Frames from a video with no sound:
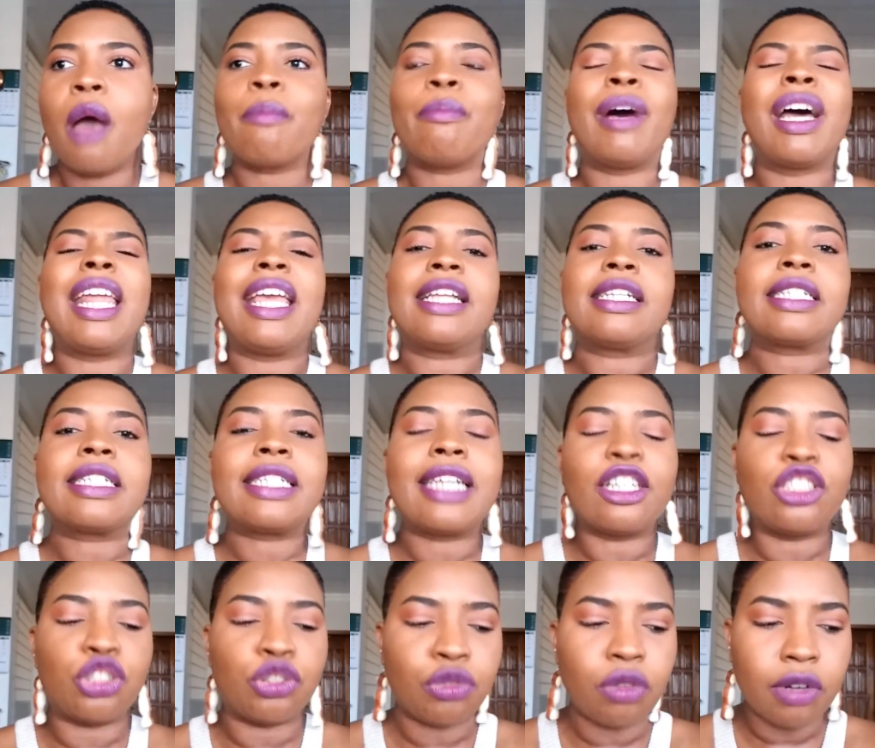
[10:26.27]
But
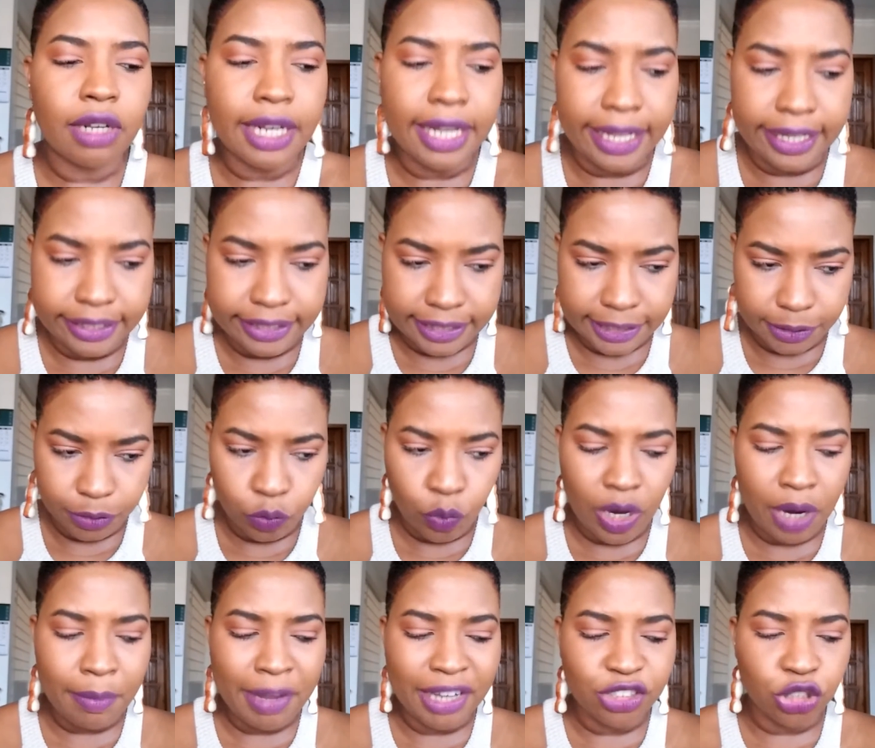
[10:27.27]
ancestral lands,
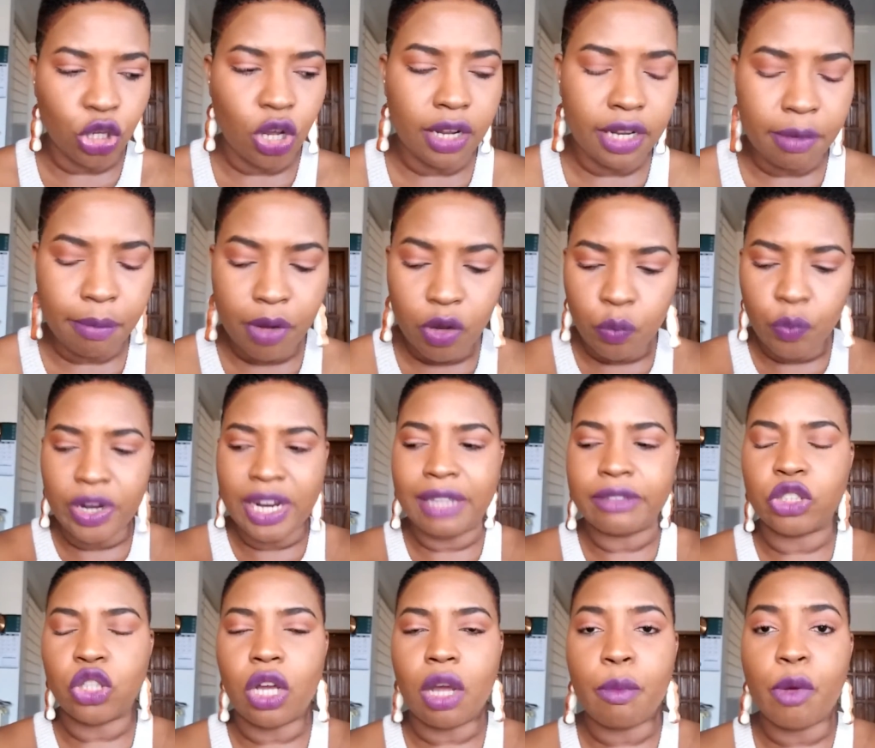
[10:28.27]
what am I talking about when I
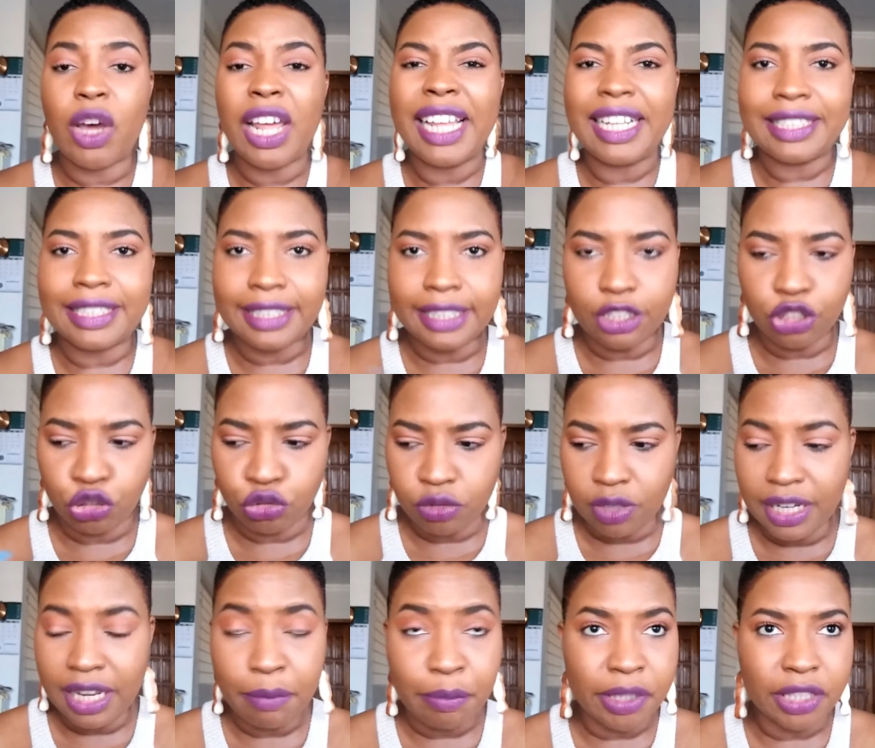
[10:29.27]
talk about
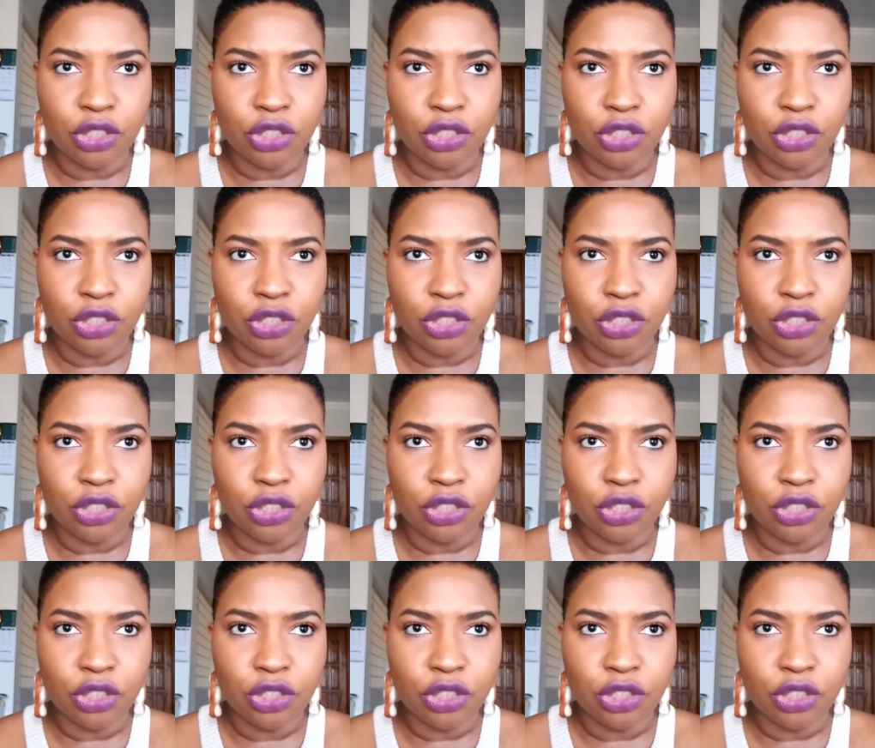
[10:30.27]
ancestral land?